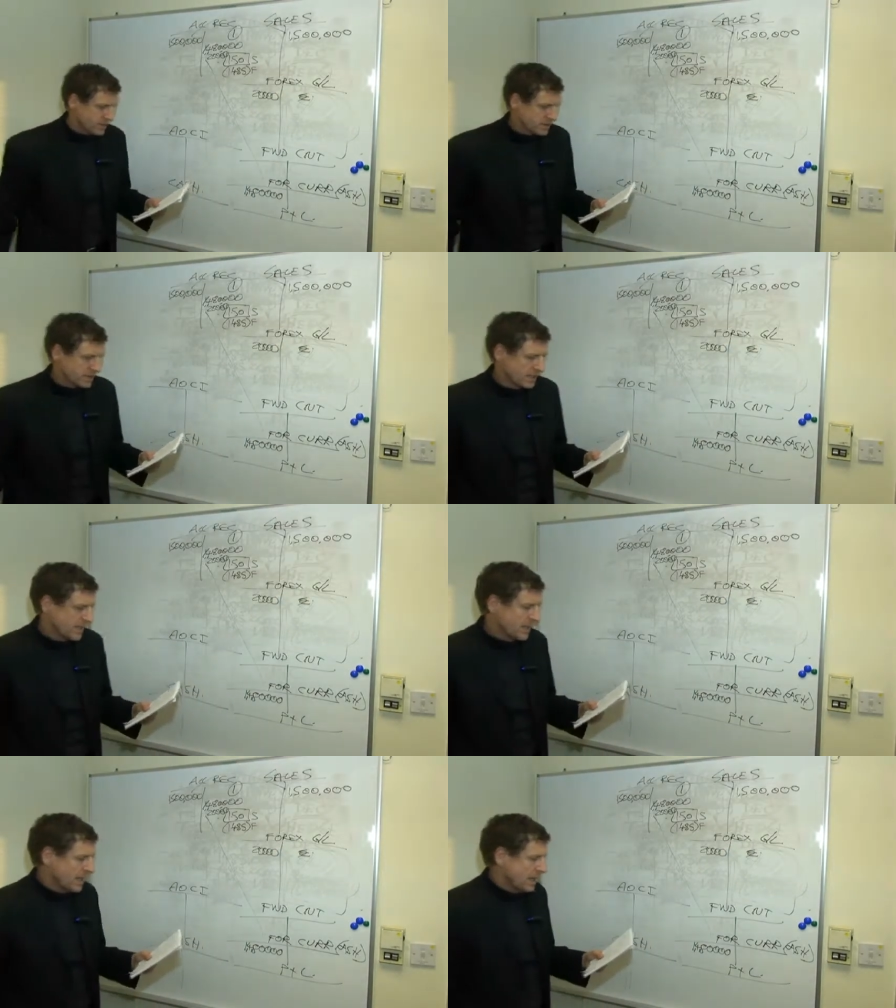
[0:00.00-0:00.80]
or loss.
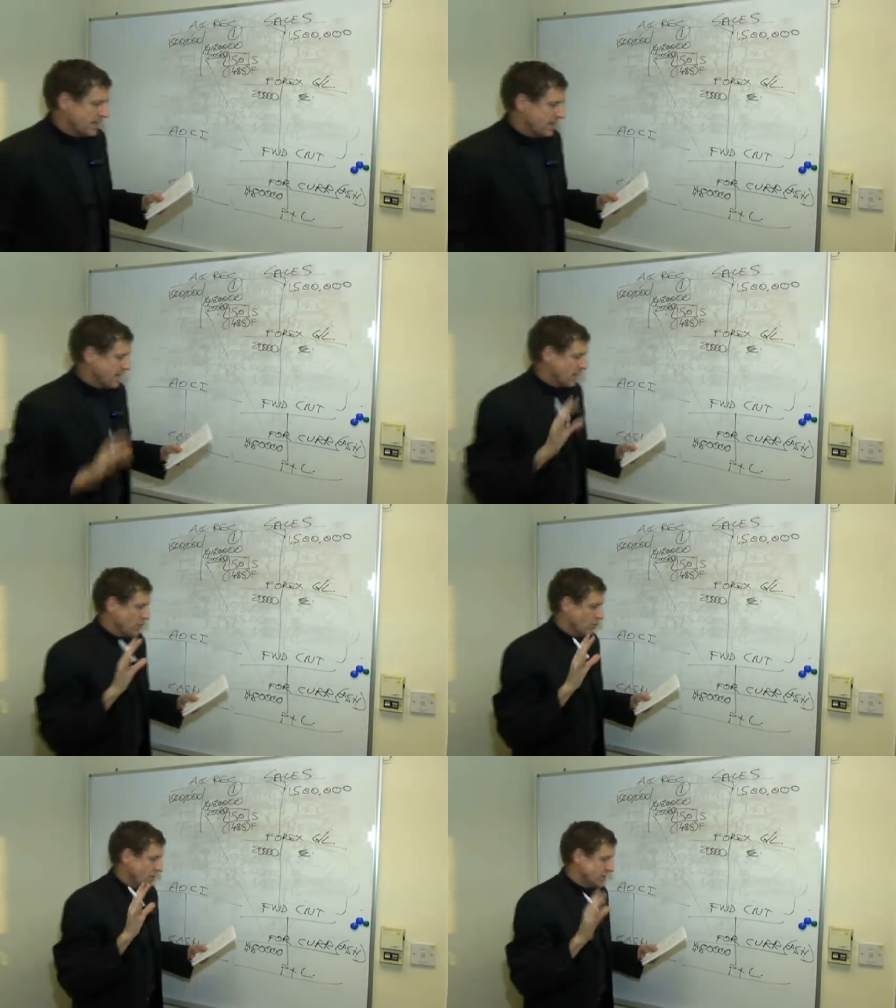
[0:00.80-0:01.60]

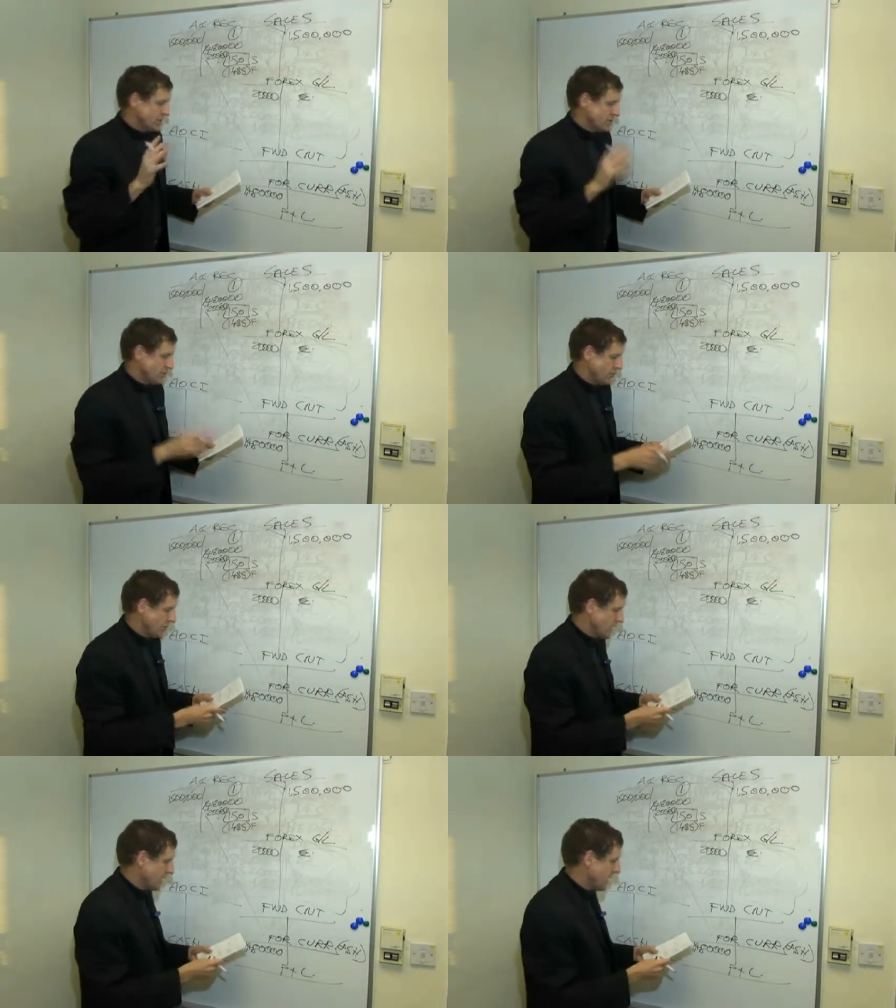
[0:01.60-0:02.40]
Now, what is new
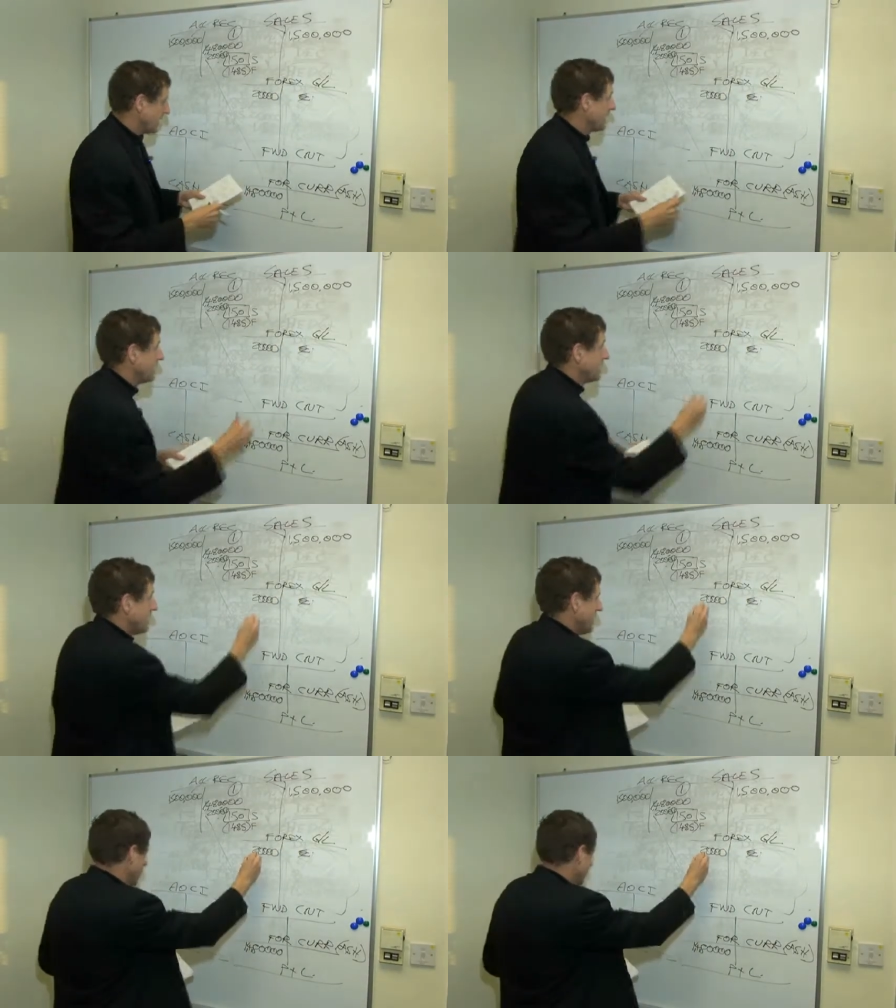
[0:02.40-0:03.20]
here? And then
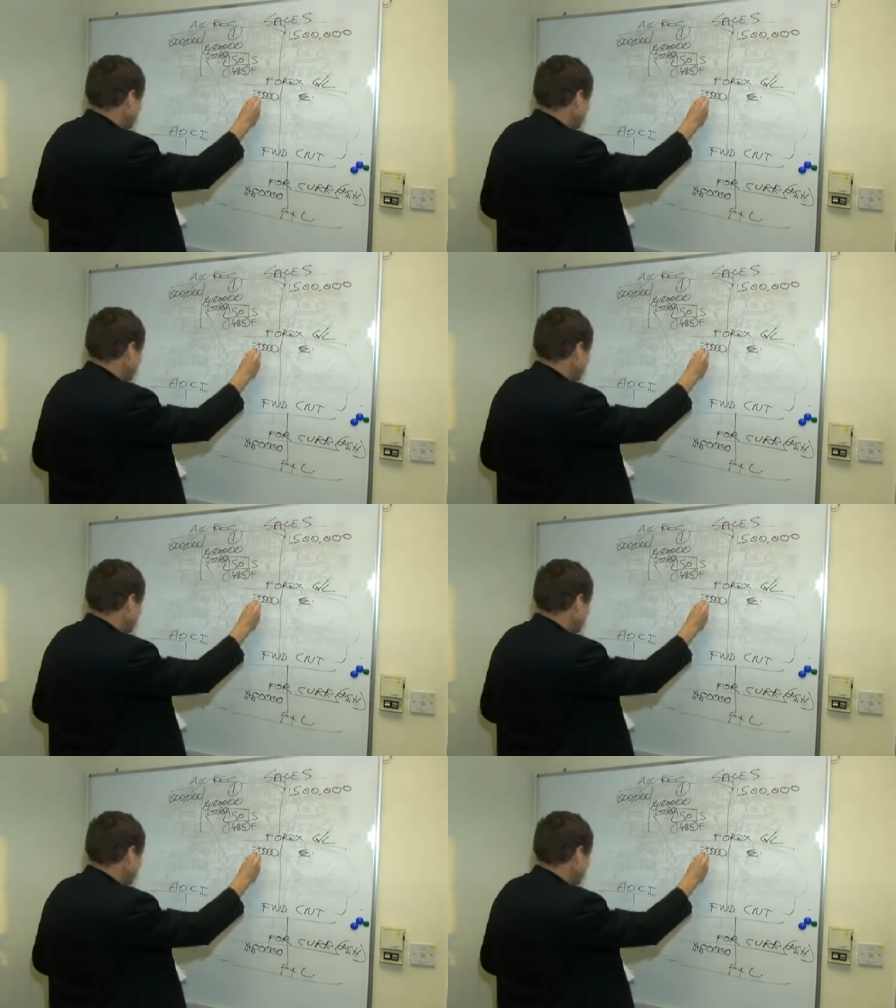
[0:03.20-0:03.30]
that